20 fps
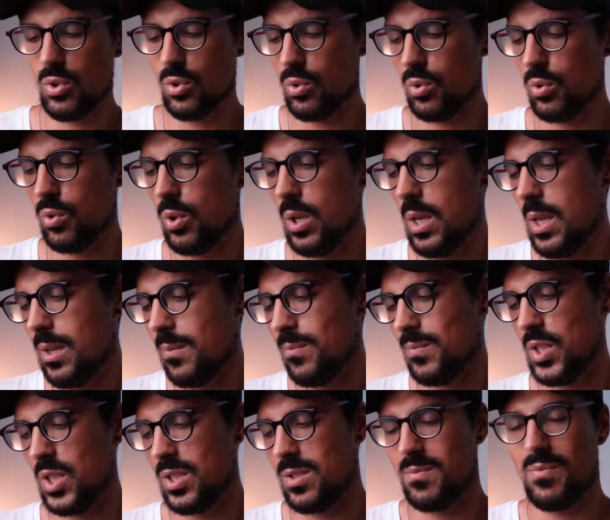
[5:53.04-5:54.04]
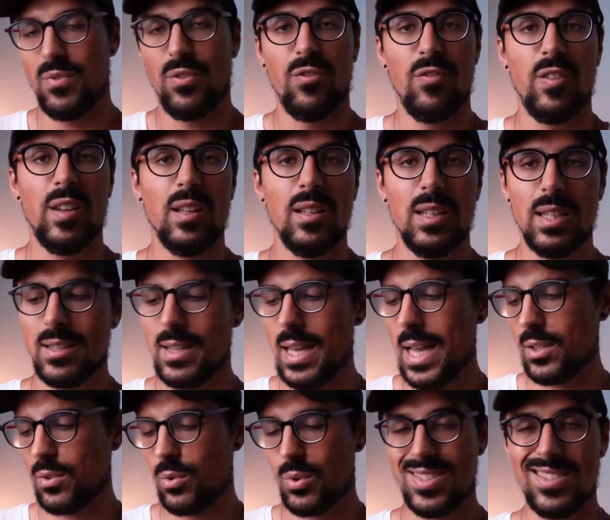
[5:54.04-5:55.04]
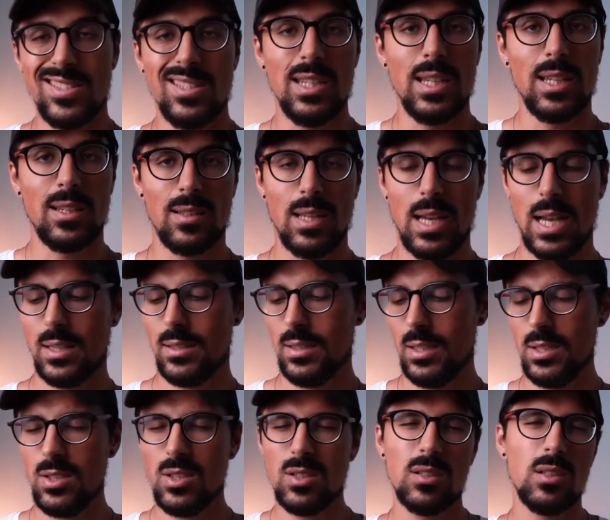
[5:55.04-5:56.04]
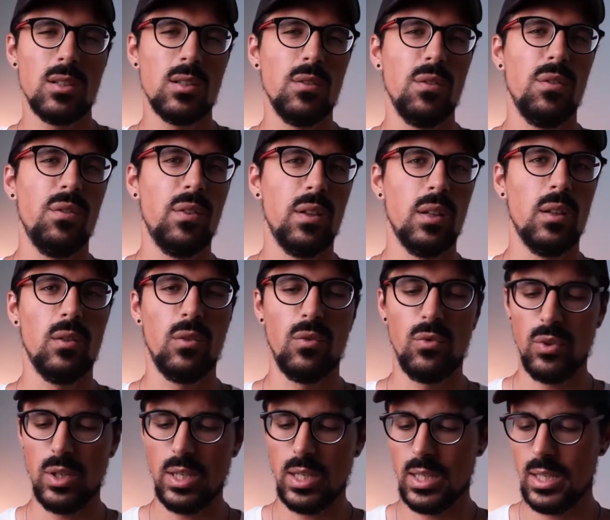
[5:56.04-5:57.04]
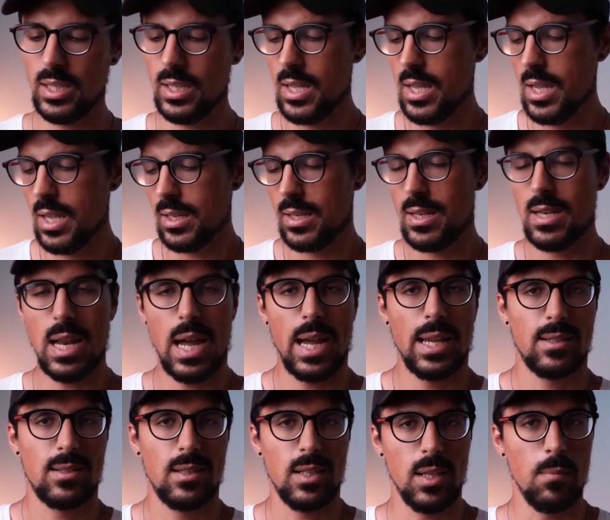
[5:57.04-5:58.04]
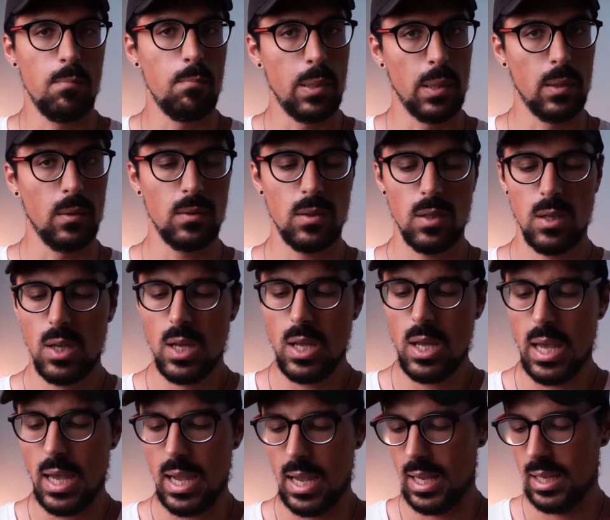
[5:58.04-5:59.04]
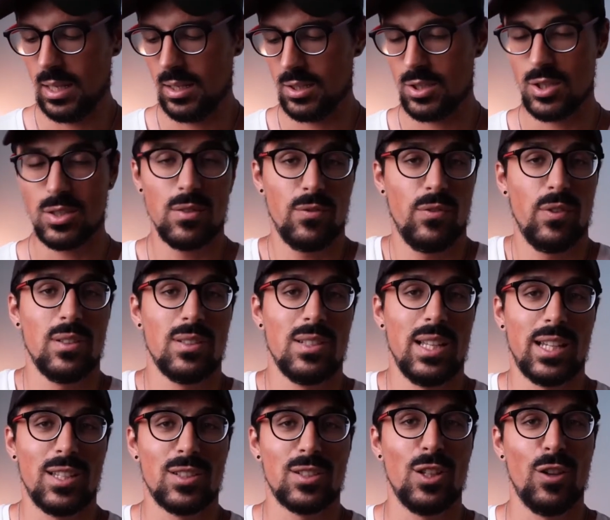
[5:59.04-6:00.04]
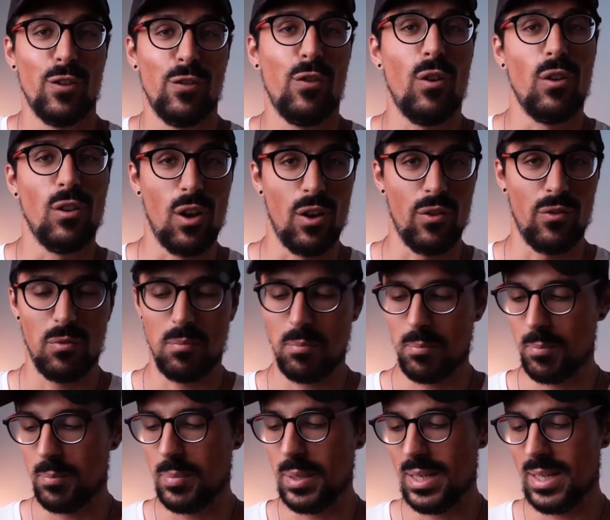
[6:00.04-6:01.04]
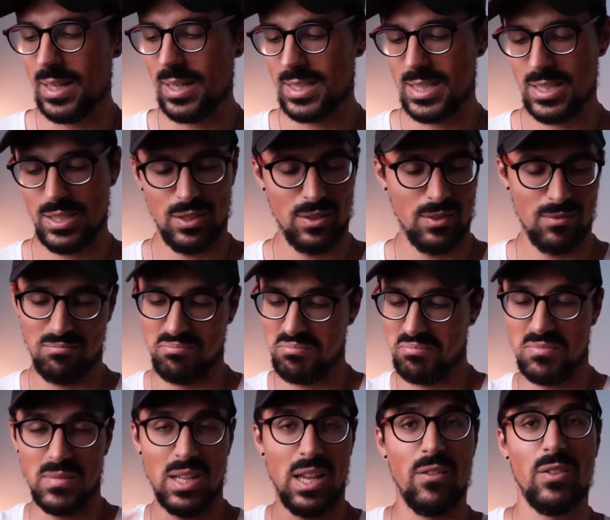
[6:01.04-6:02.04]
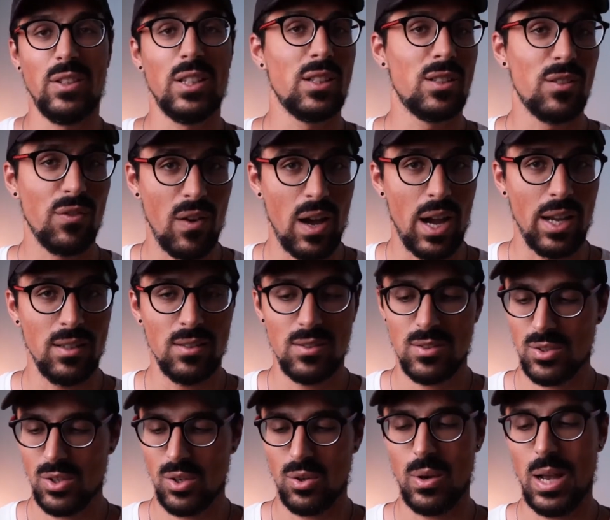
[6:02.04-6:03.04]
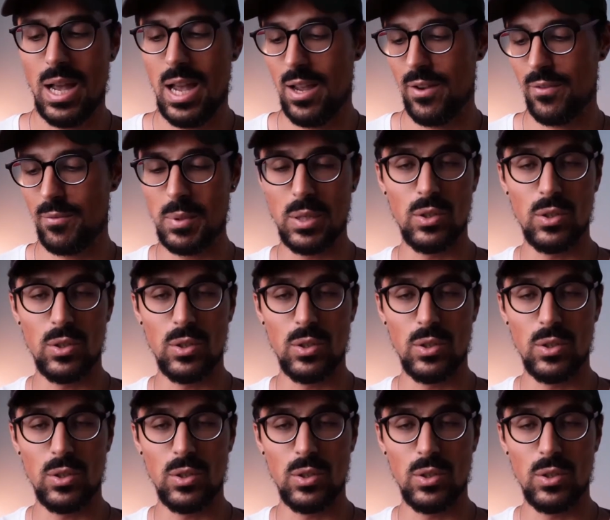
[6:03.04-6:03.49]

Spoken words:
to just feeling that or seeing that, it just doesn't feel really nicely built and it just feels like it's gonna fall off. But everything's fine, so I've